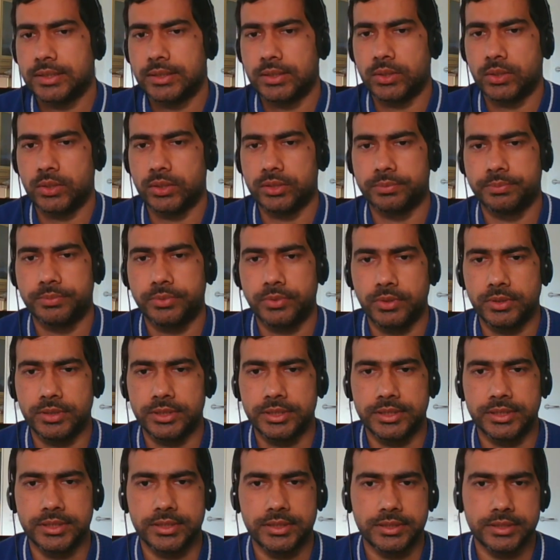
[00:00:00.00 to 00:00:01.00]
or
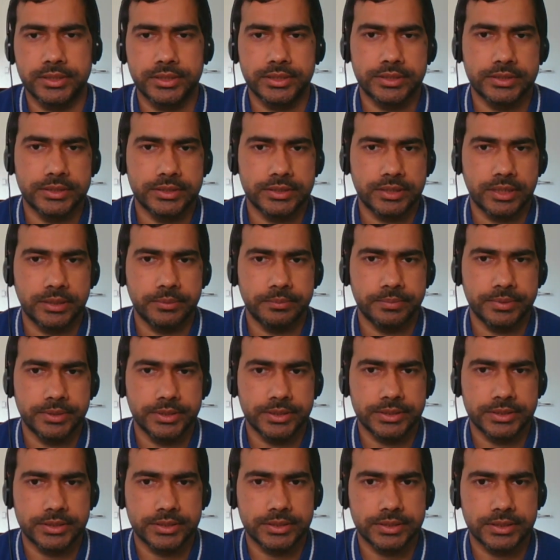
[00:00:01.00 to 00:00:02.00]
Poland, and these
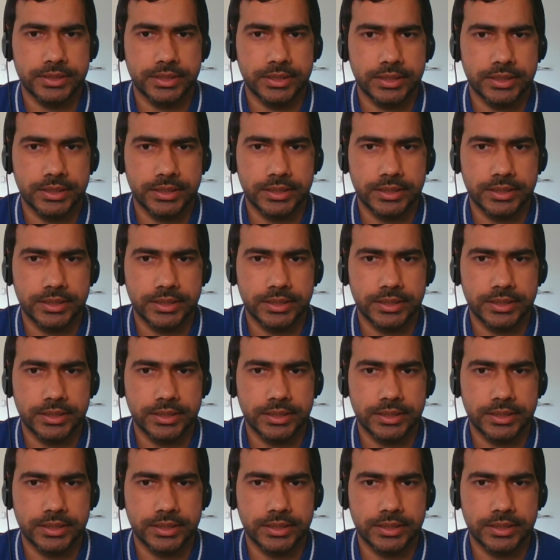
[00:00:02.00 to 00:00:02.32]
companies